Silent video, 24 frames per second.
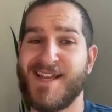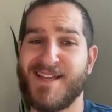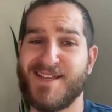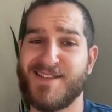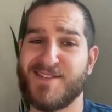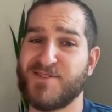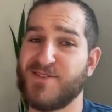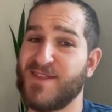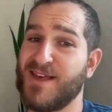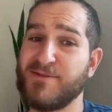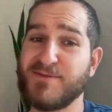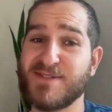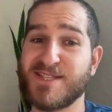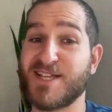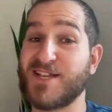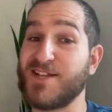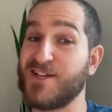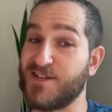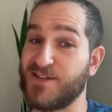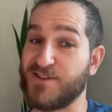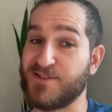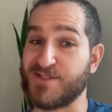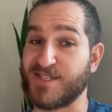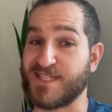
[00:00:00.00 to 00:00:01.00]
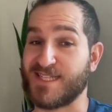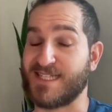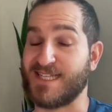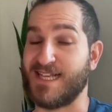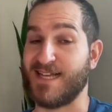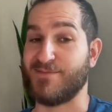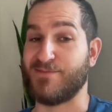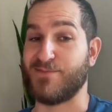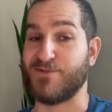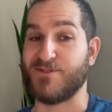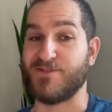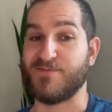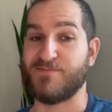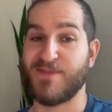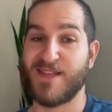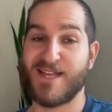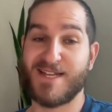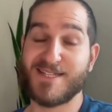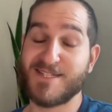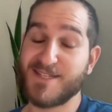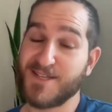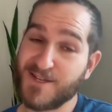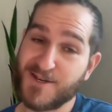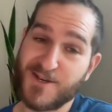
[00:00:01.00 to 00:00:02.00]
So that was a good news example,
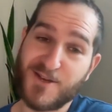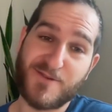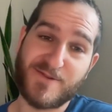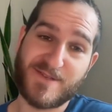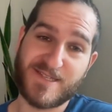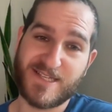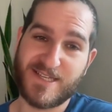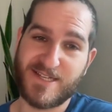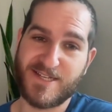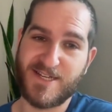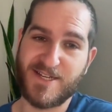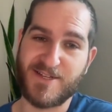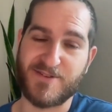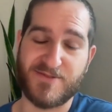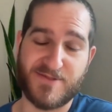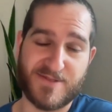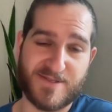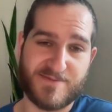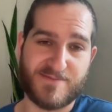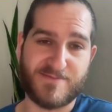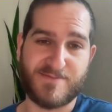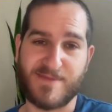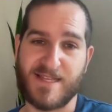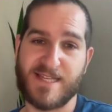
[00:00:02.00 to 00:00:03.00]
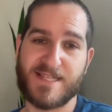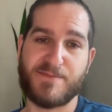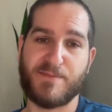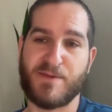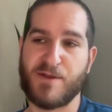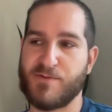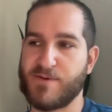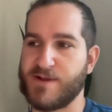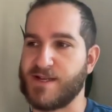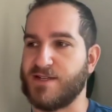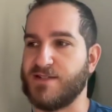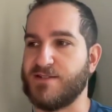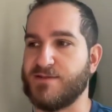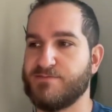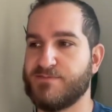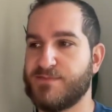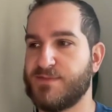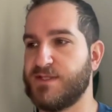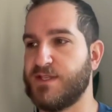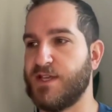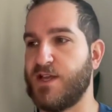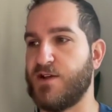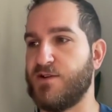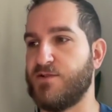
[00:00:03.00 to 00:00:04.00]
and it's not always good news, let's be real.
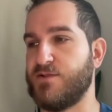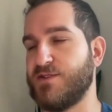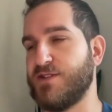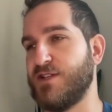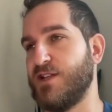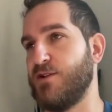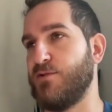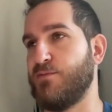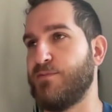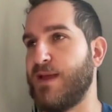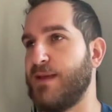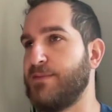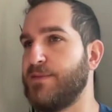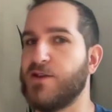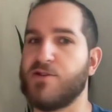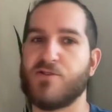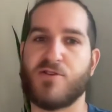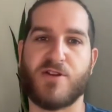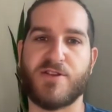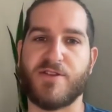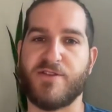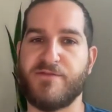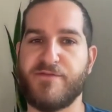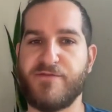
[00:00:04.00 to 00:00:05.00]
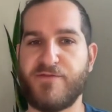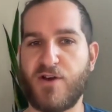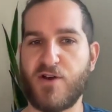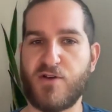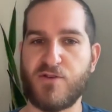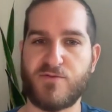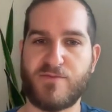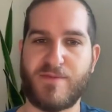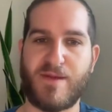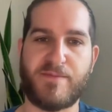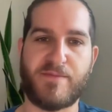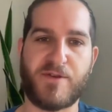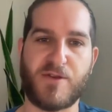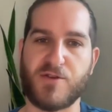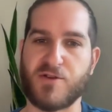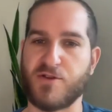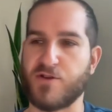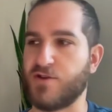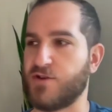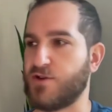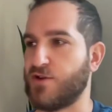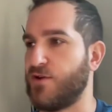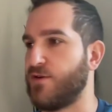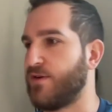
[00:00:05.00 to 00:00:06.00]
So, maybe you're on the phone, maybe
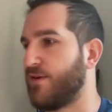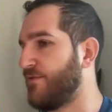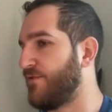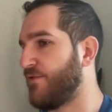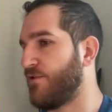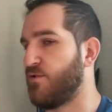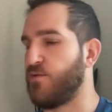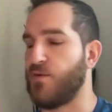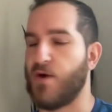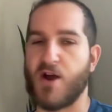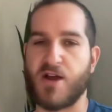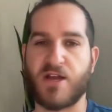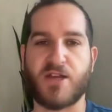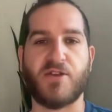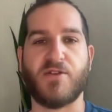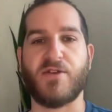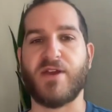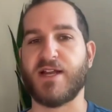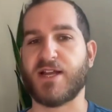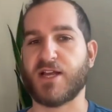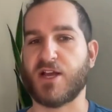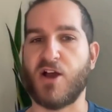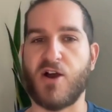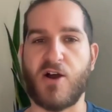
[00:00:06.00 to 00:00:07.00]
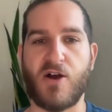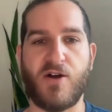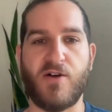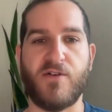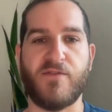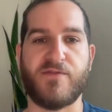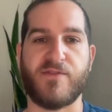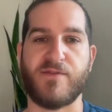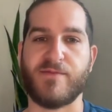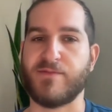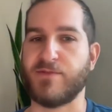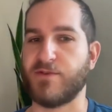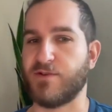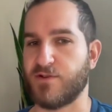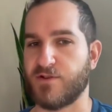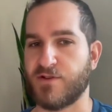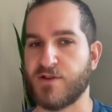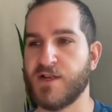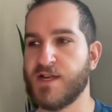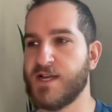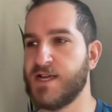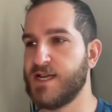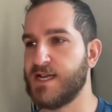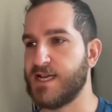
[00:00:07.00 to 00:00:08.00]
you're going for a walk, you get a call from
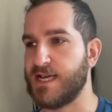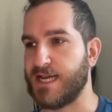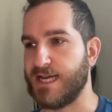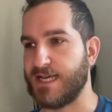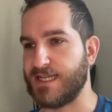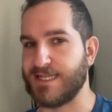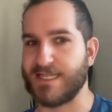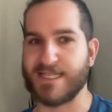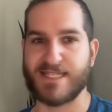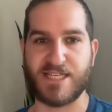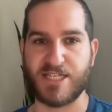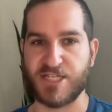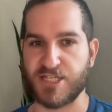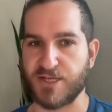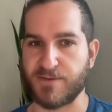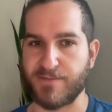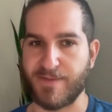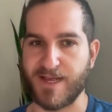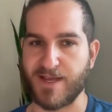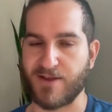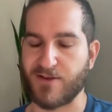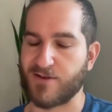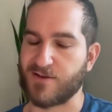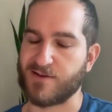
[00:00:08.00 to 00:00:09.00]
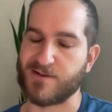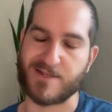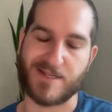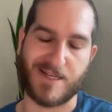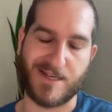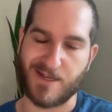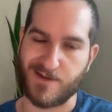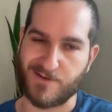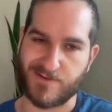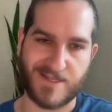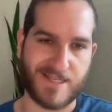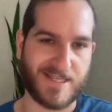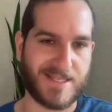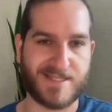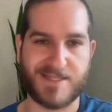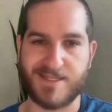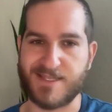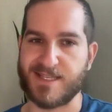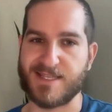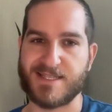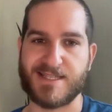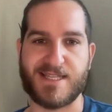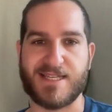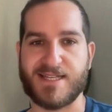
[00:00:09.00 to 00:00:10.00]
your decision maker,
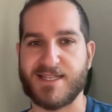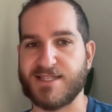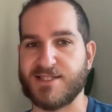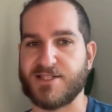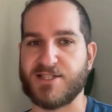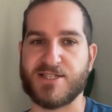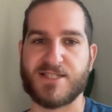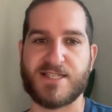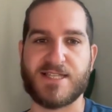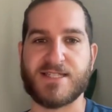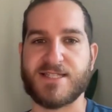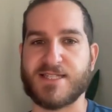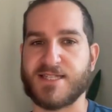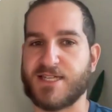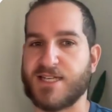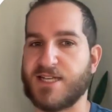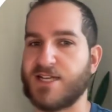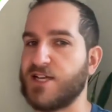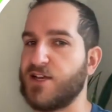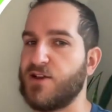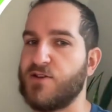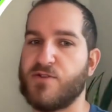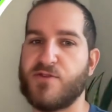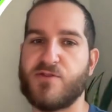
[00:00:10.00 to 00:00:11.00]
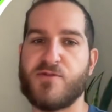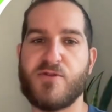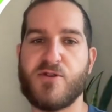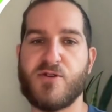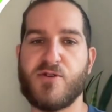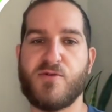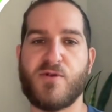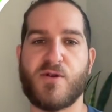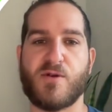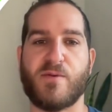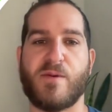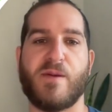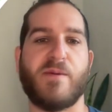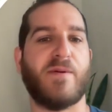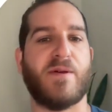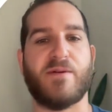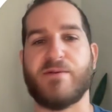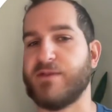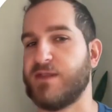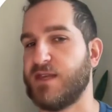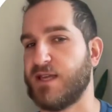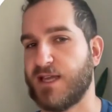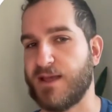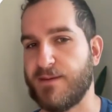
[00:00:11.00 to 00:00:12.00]
this deal just isn't gonna go through, or we
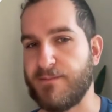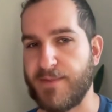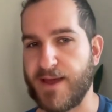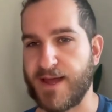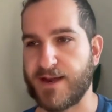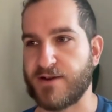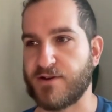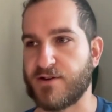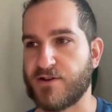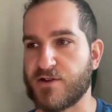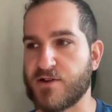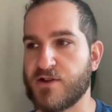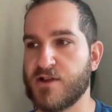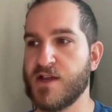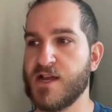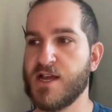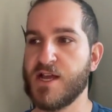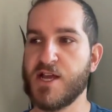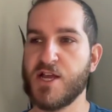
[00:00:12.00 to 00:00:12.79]
went with a competitor.